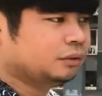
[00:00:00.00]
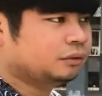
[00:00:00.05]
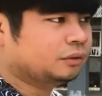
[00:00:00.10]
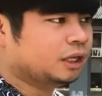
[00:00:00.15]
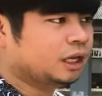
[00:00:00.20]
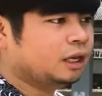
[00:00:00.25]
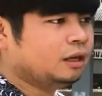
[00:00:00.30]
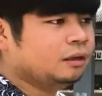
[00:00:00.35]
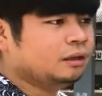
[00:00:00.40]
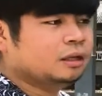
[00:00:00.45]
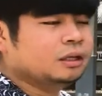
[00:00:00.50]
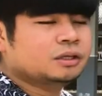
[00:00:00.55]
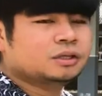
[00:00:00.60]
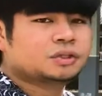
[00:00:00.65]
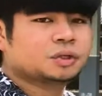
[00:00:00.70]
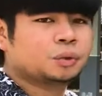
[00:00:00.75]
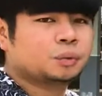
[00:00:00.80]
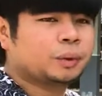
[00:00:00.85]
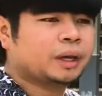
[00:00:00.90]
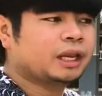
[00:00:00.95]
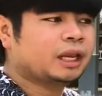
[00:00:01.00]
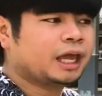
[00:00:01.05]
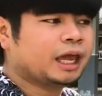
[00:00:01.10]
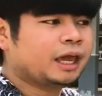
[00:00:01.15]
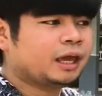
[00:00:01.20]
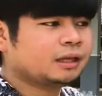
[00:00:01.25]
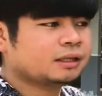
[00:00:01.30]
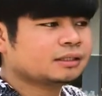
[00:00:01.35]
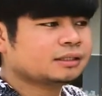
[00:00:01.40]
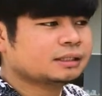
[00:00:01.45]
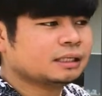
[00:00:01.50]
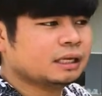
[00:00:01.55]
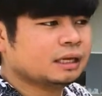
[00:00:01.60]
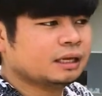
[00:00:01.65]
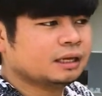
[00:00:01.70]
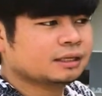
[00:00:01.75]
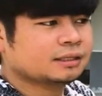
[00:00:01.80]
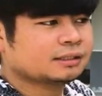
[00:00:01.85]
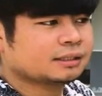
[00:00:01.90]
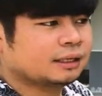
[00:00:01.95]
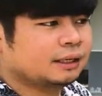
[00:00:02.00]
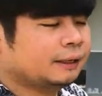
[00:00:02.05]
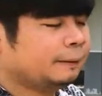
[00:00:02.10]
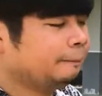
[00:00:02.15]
Okay? So, when x is